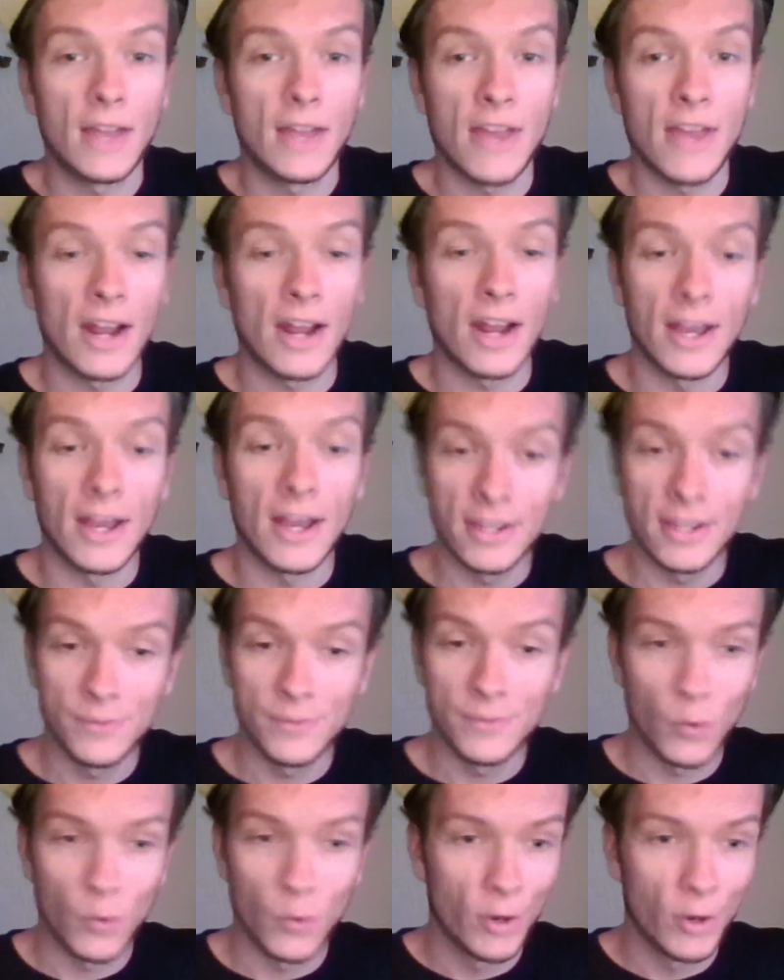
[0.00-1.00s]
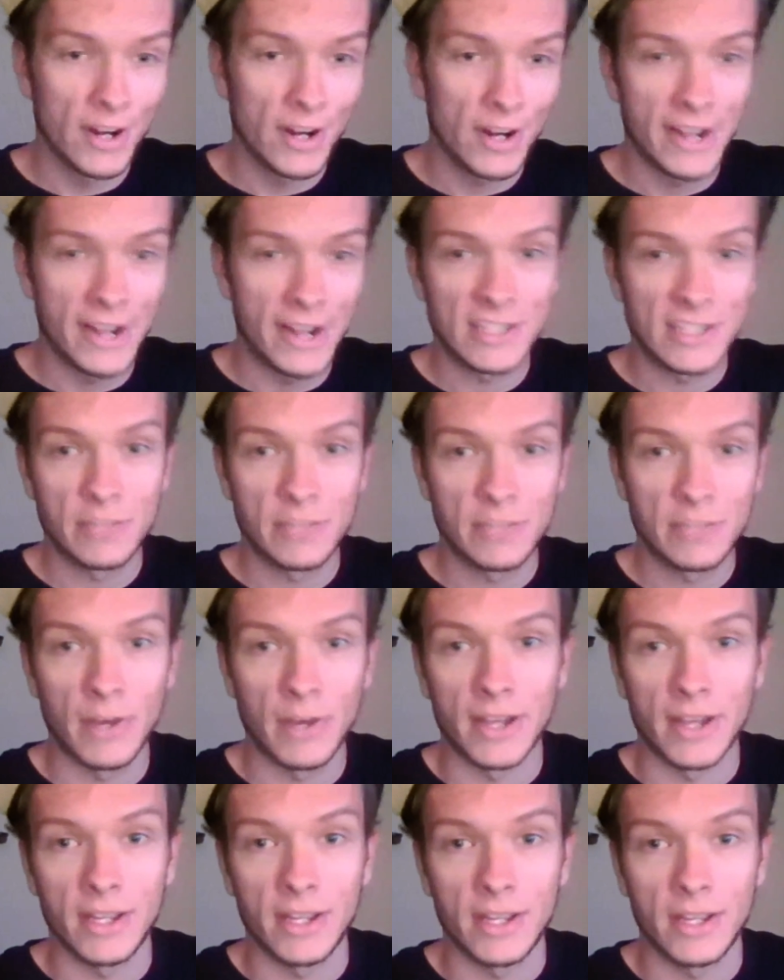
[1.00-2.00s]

I organized my